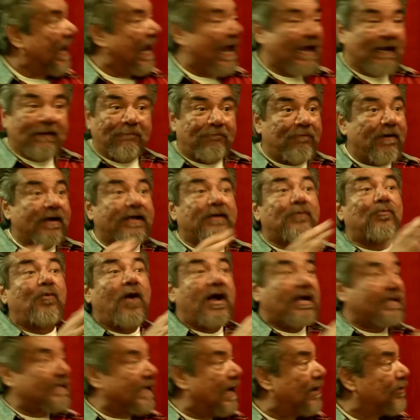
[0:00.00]
And he fucking
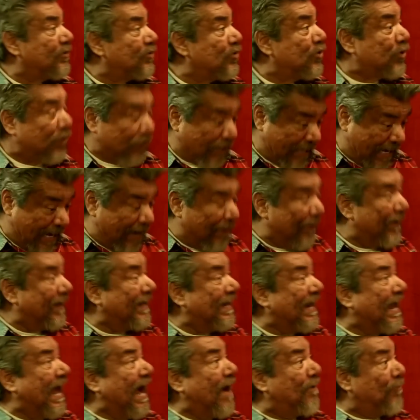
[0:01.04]
walked out. You could hear it.
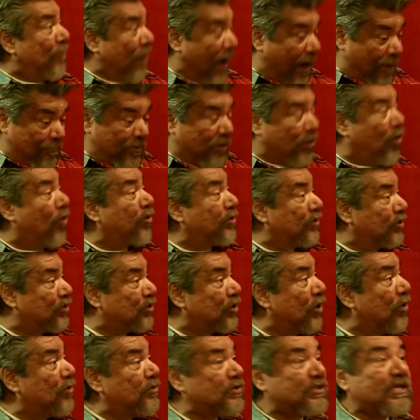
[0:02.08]
I record the
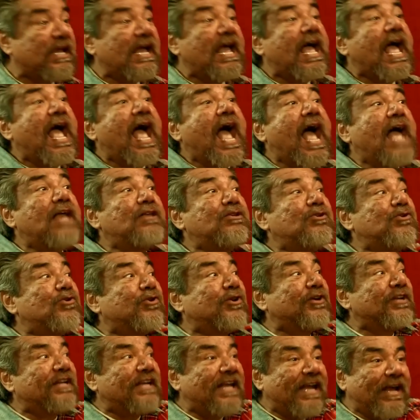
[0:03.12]
shows, and you
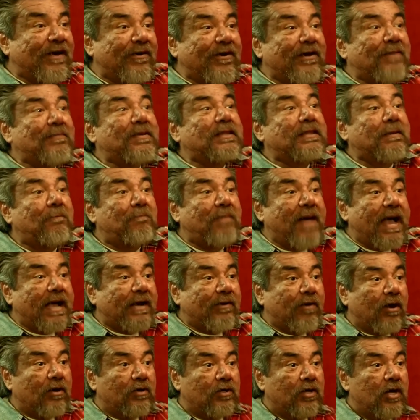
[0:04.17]
could hear him in the
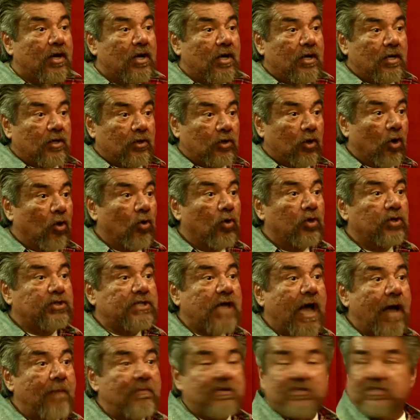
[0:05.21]
background. Lowell
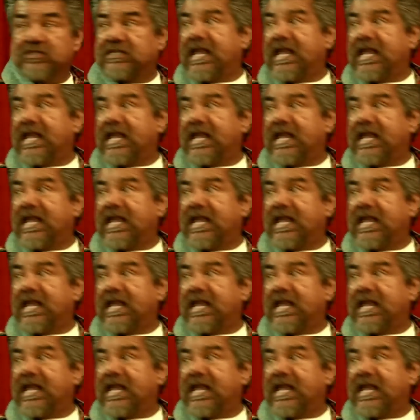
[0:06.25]
Thomas.